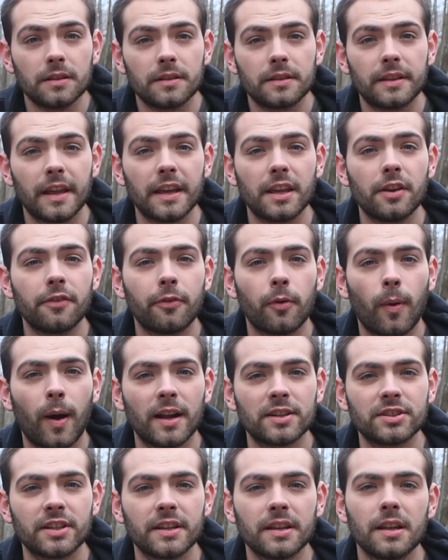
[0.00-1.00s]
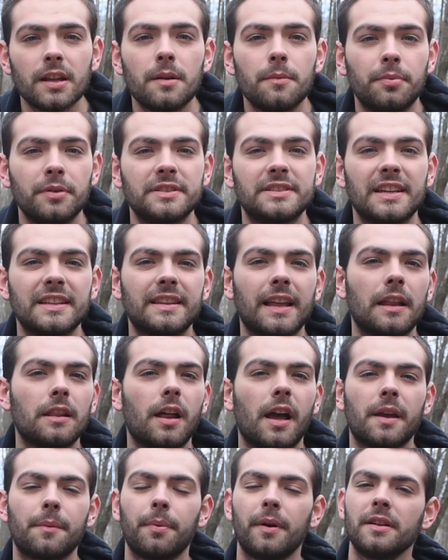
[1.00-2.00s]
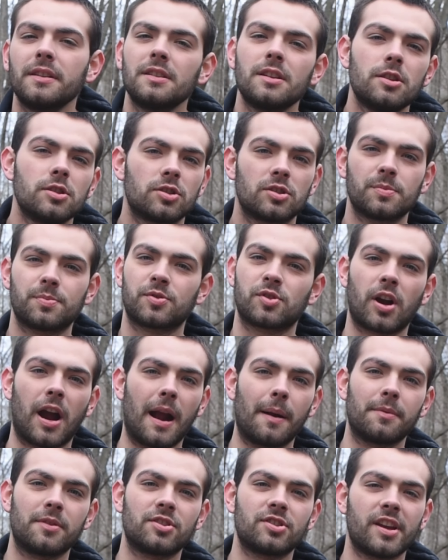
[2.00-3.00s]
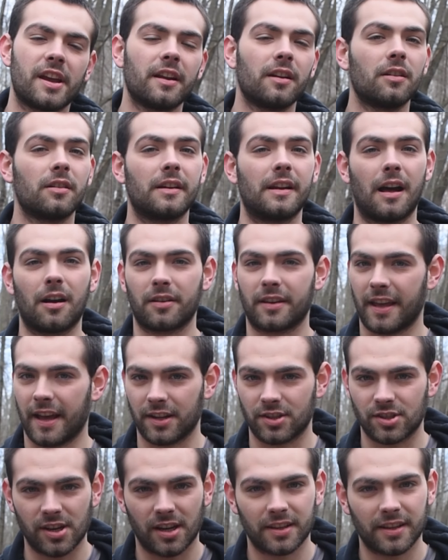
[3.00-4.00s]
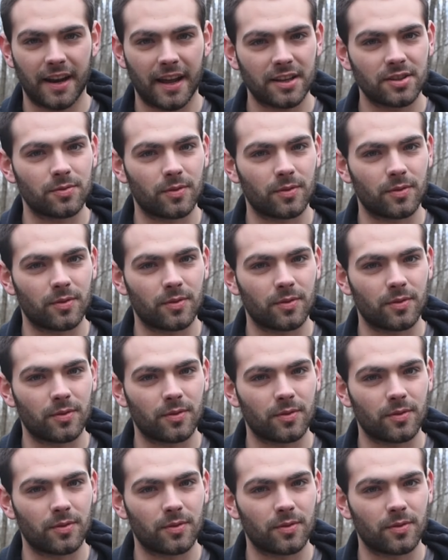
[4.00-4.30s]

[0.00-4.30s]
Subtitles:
Thank you for watching. Please hit that like button, subscribe to the channel, and I'll catch you on the next